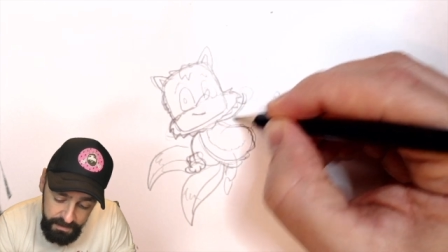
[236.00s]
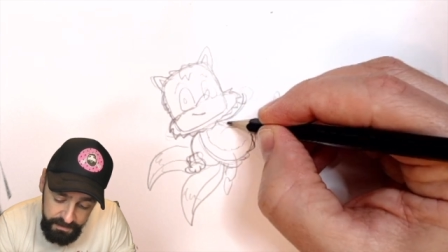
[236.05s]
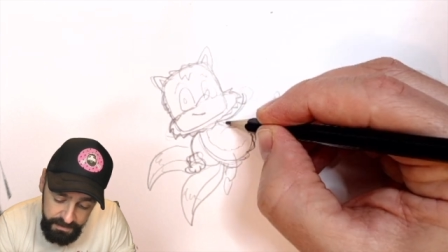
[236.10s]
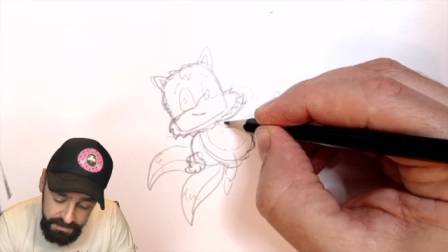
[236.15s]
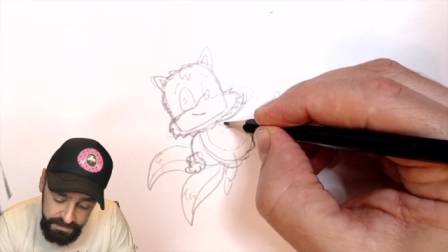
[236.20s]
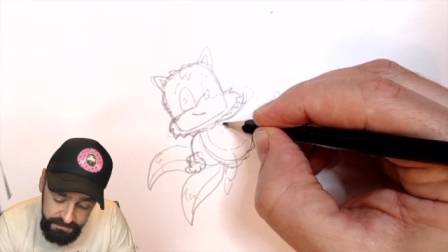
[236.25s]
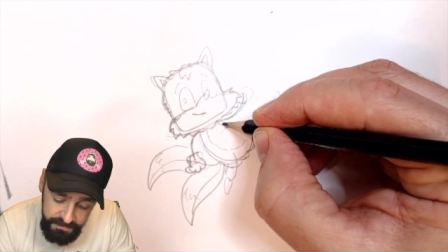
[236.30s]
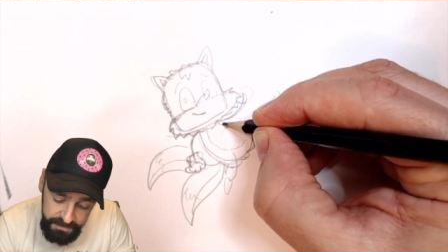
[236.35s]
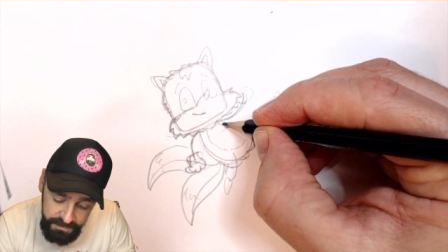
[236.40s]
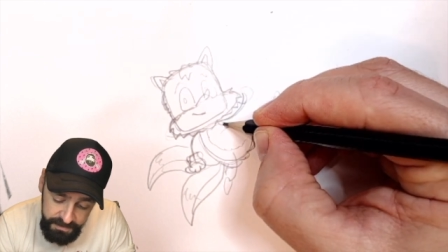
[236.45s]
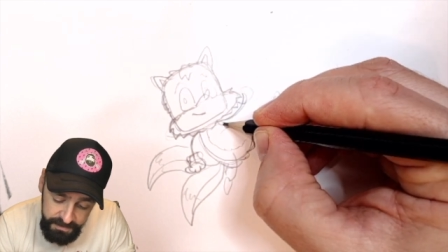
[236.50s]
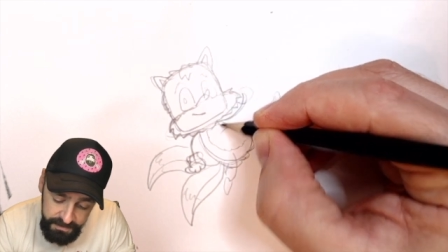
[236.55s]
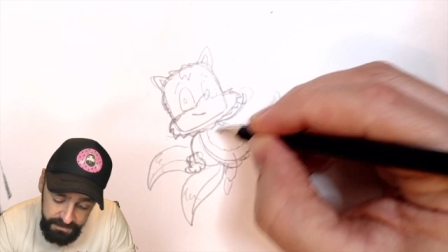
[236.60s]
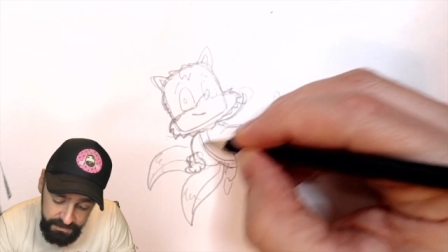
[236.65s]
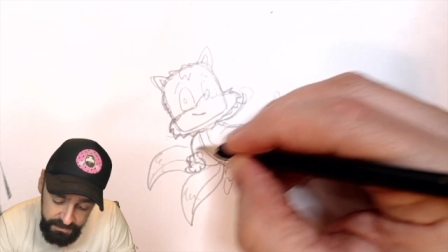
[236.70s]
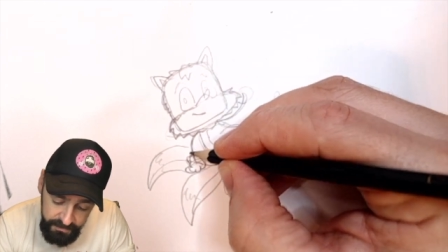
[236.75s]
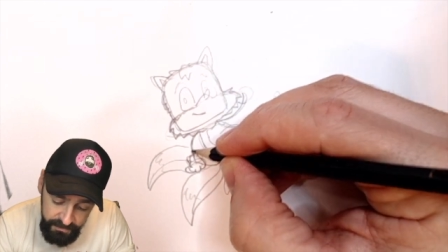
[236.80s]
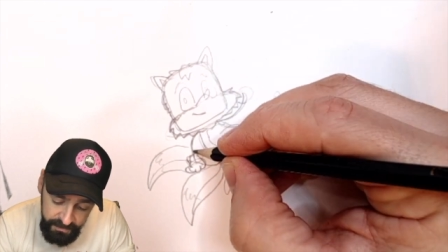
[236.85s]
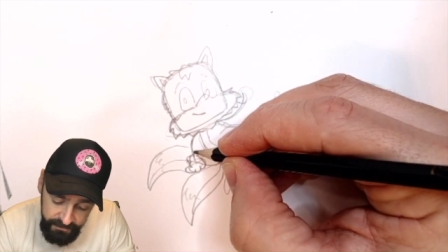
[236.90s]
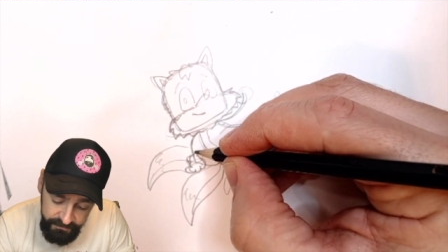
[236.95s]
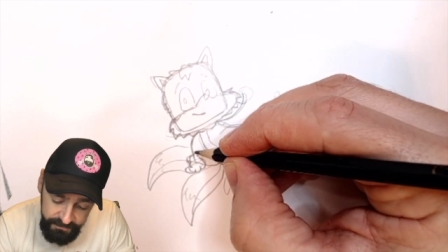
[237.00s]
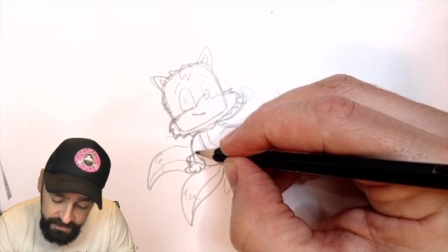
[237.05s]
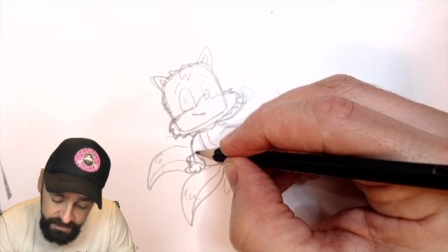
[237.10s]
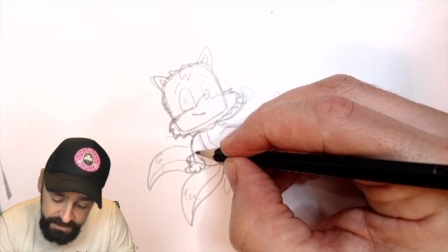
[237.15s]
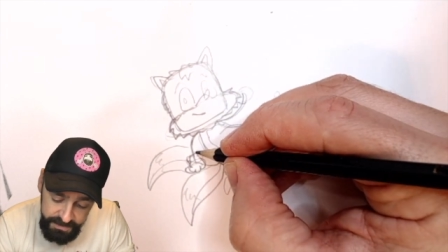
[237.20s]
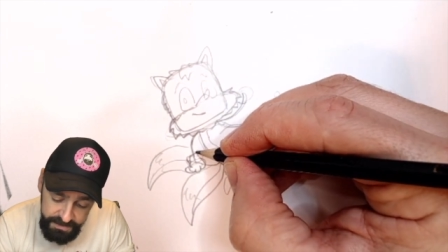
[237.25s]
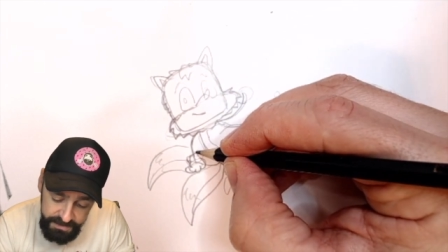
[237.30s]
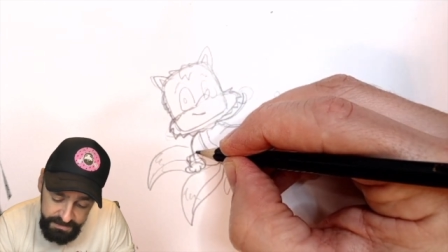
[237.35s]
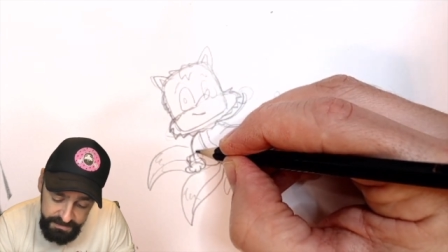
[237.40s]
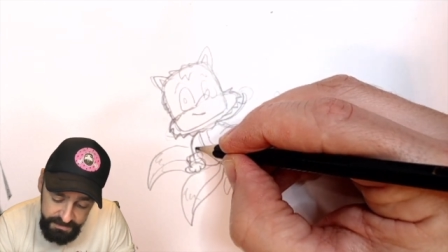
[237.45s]
this one. Oh, I haven't
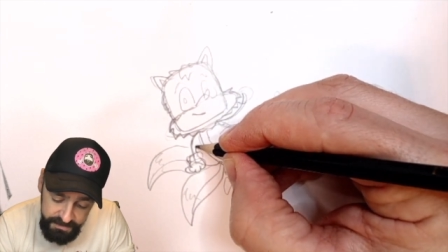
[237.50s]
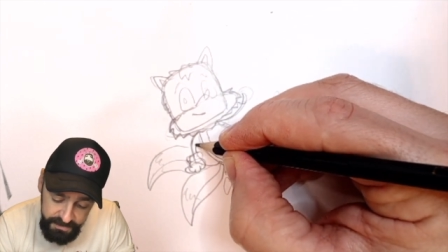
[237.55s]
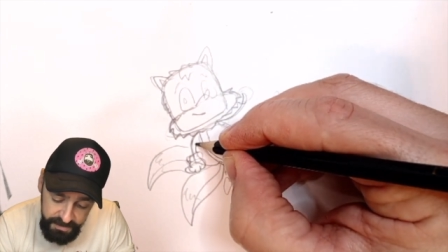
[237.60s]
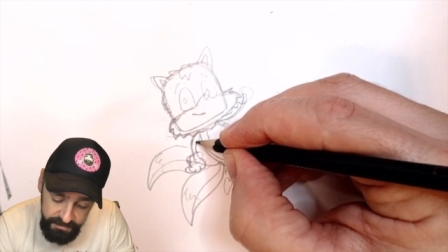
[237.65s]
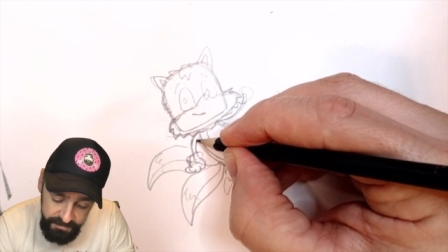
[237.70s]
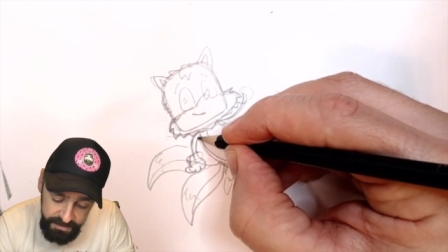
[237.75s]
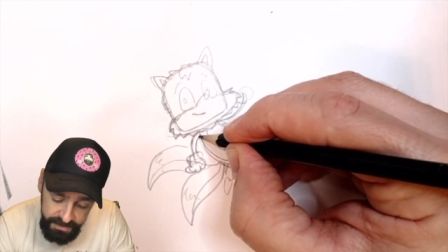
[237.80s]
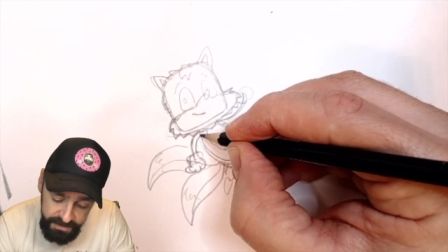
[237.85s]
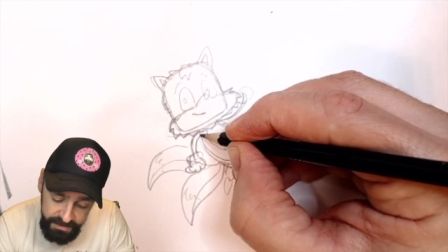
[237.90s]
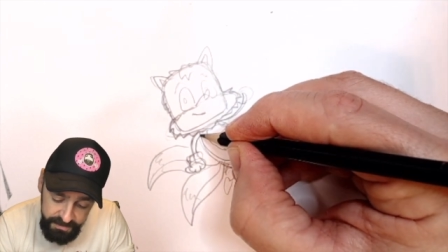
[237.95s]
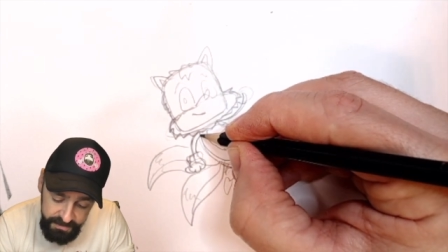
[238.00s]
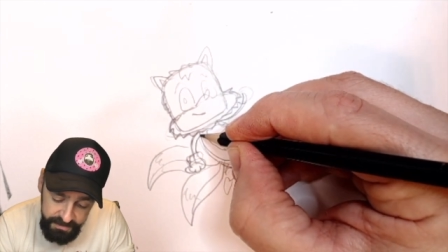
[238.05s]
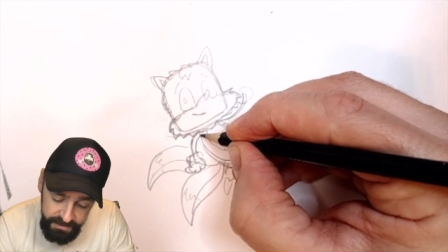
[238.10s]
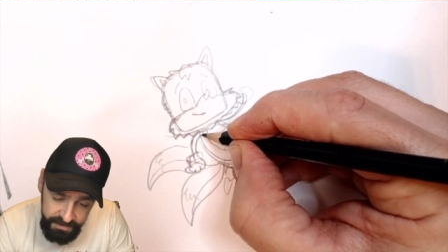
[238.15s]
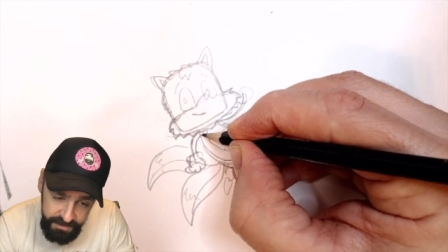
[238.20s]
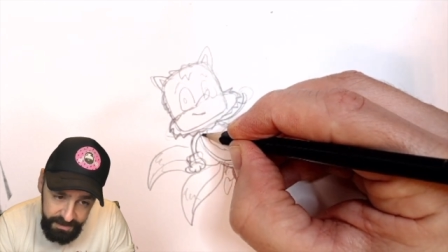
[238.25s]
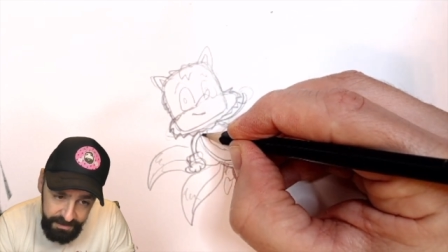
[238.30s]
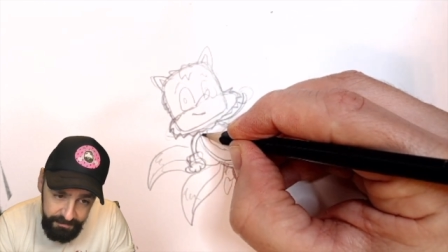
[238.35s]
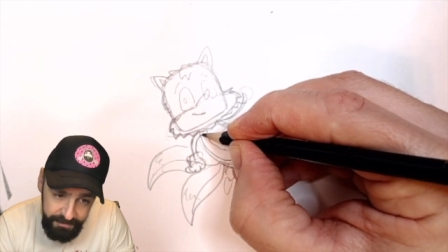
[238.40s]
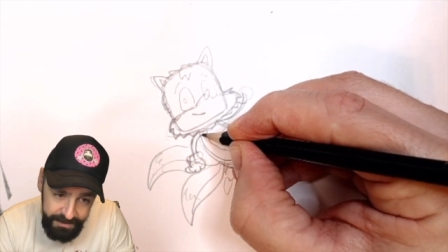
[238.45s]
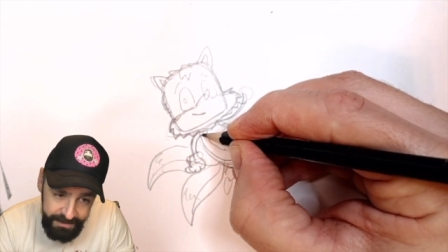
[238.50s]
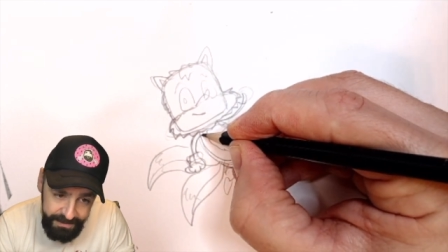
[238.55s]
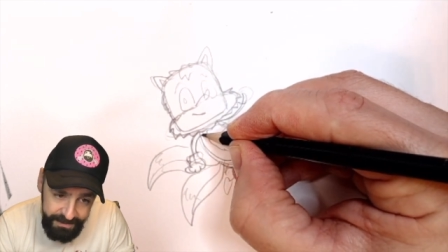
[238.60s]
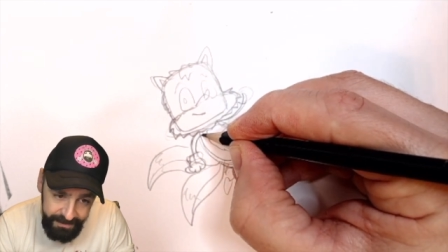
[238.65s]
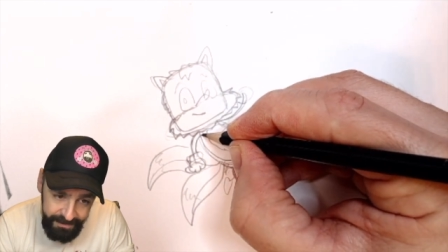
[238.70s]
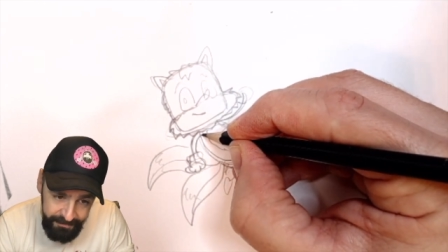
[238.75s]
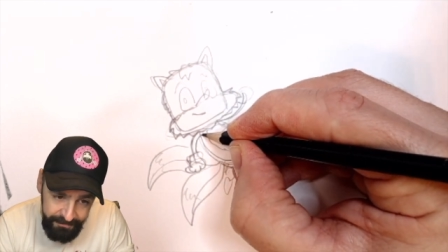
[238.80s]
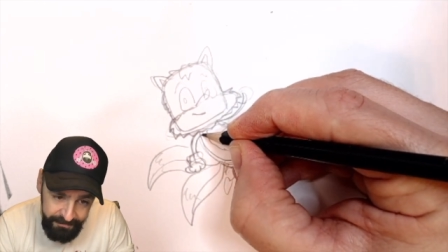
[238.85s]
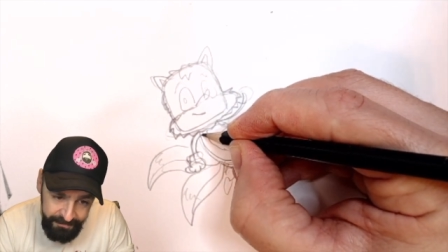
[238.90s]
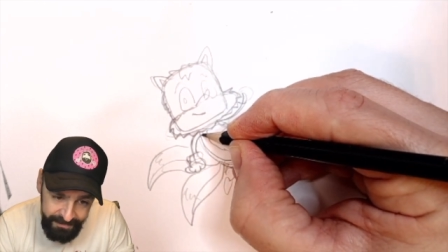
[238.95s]
done his actual arm oh, there. Here
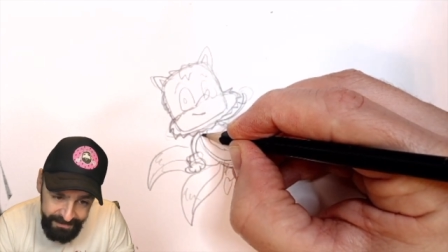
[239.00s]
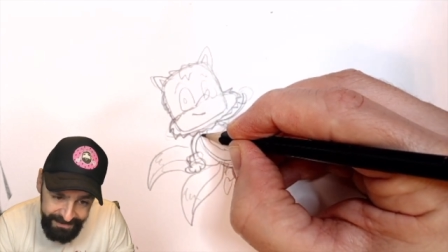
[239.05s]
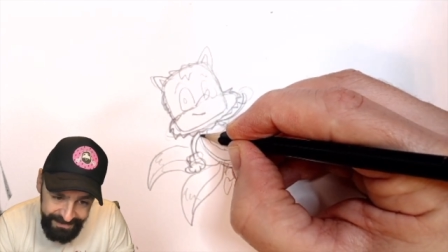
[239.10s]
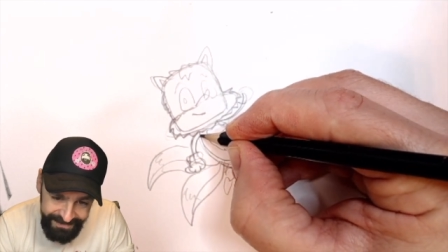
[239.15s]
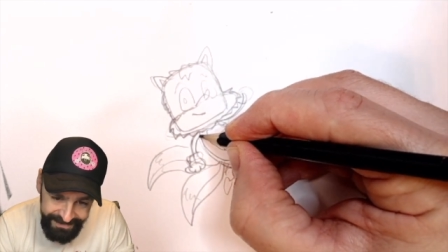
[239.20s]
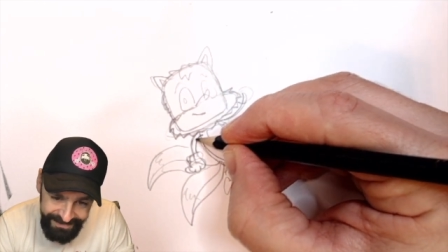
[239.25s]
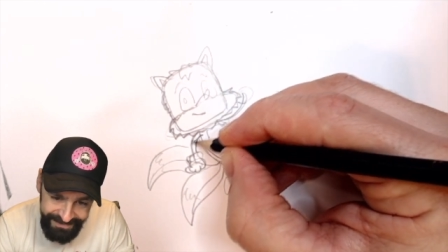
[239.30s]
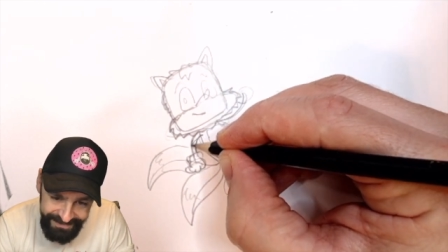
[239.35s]
we